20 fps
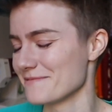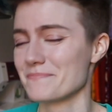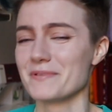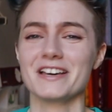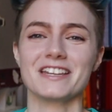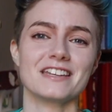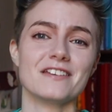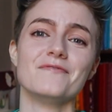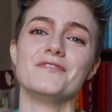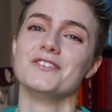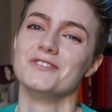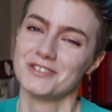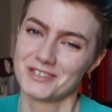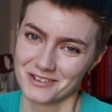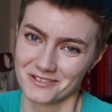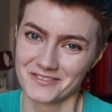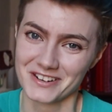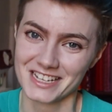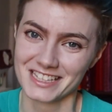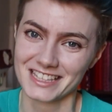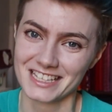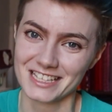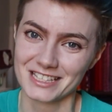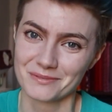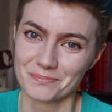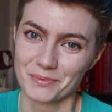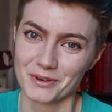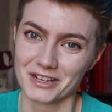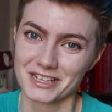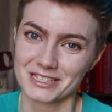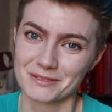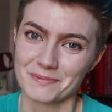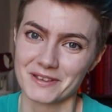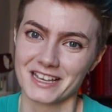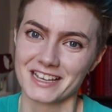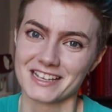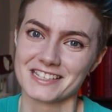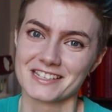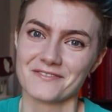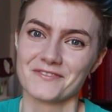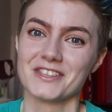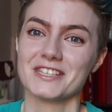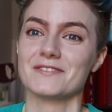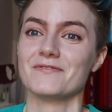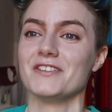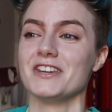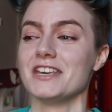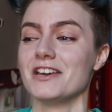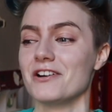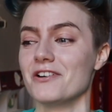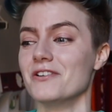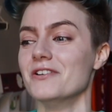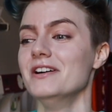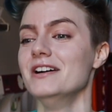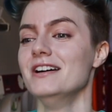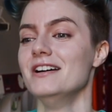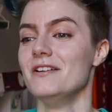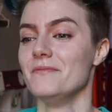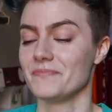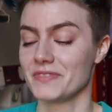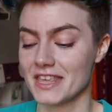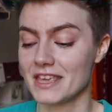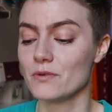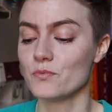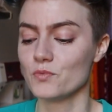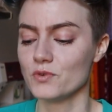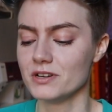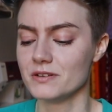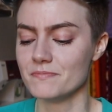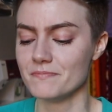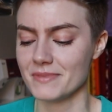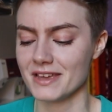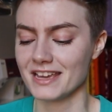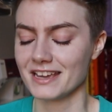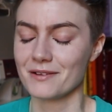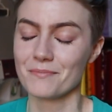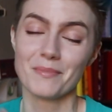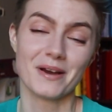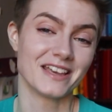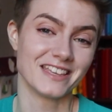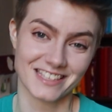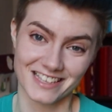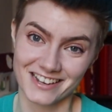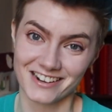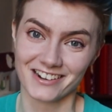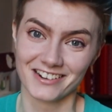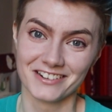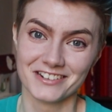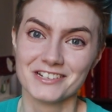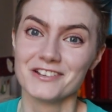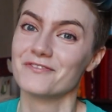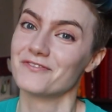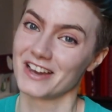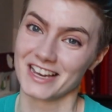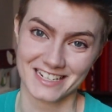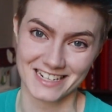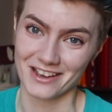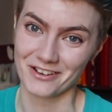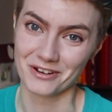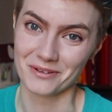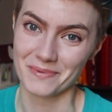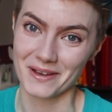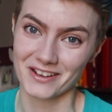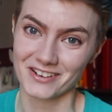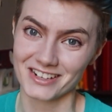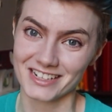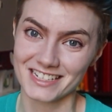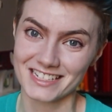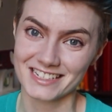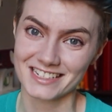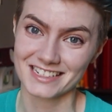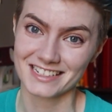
But if you do read these books because of this video, it would make my year to find out about it.